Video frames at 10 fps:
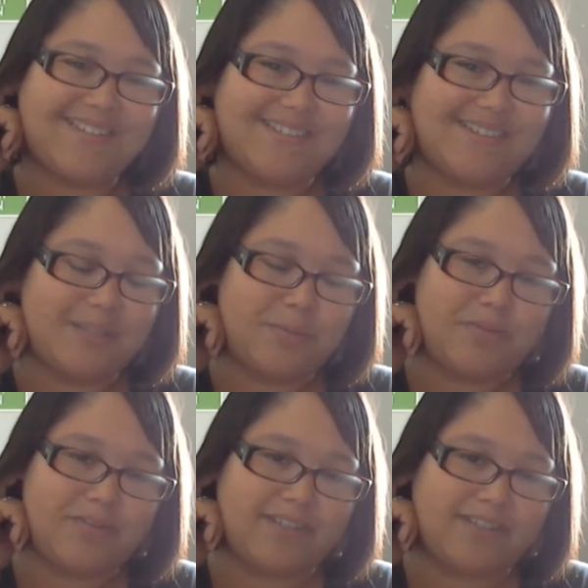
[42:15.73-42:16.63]
to the
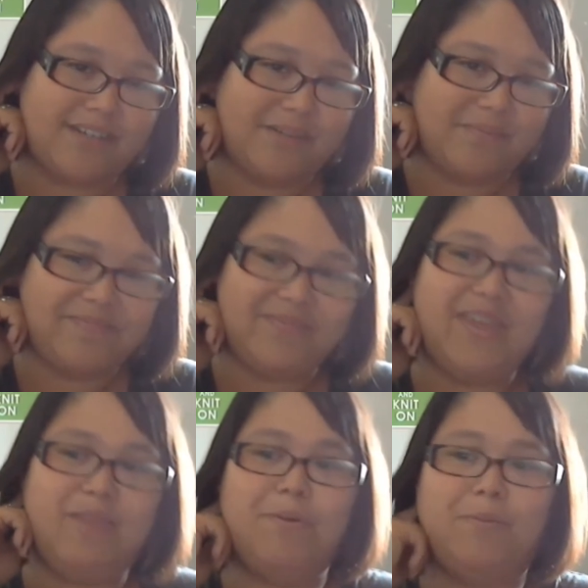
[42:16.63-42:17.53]
professor.
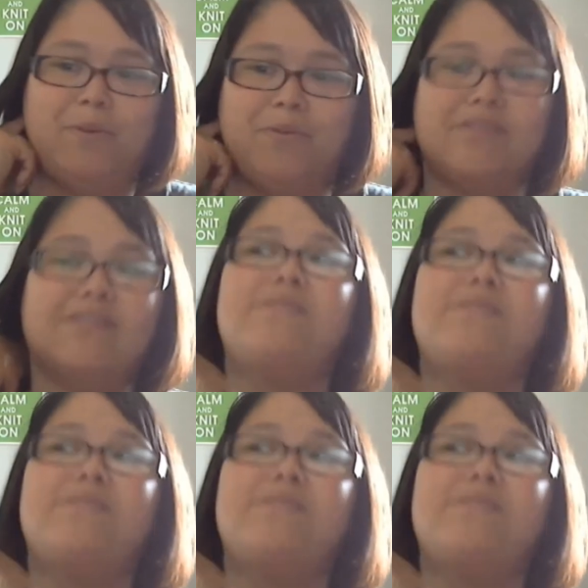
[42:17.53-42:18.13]
He proposed to